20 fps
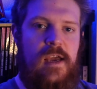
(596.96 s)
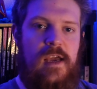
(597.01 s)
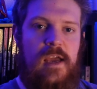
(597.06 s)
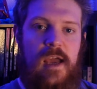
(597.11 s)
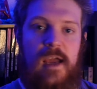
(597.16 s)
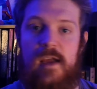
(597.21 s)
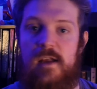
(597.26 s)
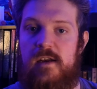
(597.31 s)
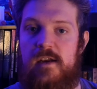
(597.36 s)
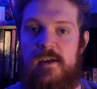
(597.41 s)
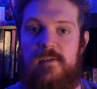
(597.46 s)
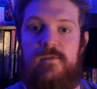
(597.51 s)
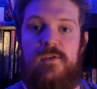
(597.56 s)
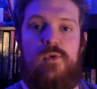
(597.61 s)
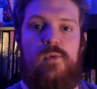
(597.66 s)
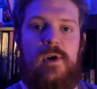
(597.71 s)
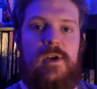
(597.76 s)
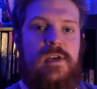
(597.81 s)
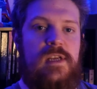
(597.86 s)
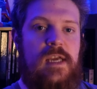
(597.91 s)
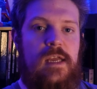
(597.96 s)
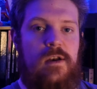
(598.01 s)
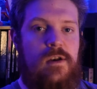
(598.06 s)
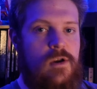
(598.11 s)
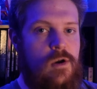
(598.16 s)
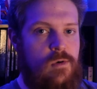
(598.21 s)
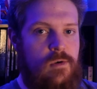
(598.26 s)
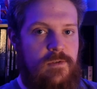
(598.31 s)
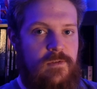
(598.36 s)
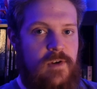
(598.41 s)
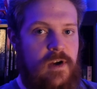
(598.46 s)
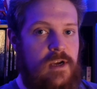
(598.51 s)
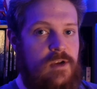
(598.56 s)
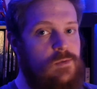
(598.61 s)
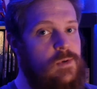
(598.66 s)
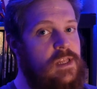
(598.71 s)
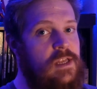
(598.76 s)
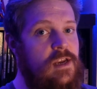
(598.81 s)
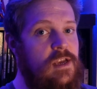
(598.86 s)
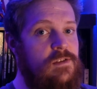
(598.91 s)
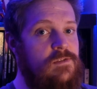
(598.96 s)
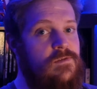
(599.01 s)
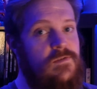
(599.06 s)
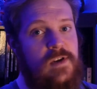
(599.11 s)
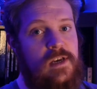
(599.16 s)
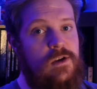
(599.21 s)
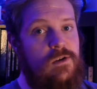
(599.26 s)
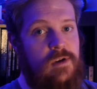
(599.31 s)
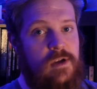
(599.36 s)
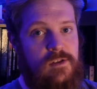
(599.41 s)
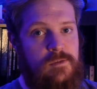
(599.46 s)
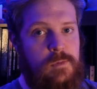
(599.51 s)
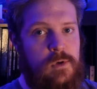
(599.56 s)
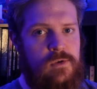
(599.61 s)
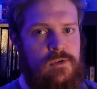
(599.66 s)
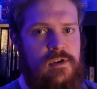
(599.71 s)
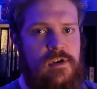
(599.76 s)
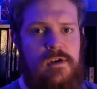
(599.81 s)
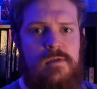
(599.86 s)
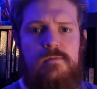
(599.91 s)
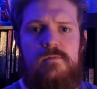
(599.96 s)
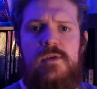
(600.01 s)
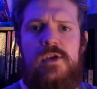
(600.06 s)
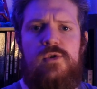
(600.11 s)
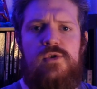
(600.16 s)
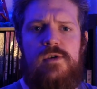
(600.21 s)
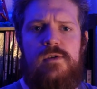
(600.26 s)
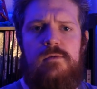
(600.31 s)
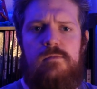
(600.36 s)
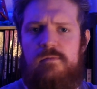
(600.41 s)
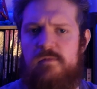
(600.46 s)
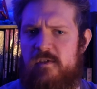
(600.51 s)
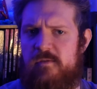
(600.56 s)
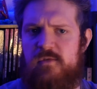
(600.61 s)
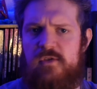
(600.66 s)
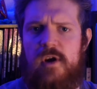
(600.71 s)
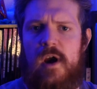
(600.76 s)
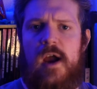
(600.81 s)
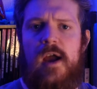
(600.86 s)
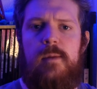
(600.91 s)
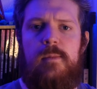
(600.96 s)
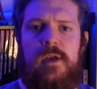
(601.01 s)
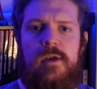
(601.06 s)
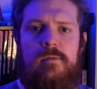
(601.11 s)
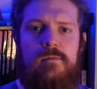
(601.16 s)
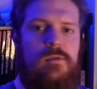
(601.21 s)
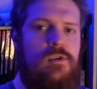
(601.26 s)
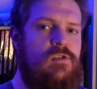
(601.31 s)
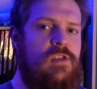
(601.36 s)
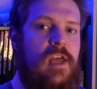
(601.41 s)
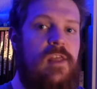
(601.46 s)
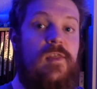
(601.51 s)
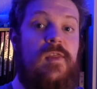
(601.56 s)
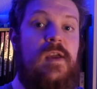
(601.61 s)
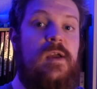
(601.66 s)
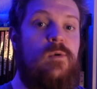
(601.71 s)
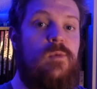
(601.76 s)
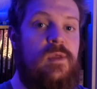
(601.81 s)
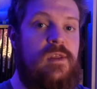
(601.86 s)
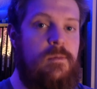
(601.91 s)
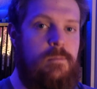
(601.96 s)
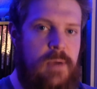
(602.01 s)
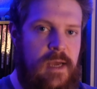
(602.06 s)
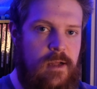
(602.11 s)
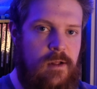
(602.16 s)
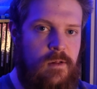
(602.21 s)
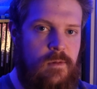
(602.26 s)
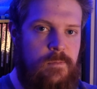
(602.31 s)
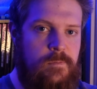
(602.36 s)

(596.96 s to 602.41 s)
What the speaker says: And if you want to get notified when the next video gets posted, you should subscribe and do that thing with the bell.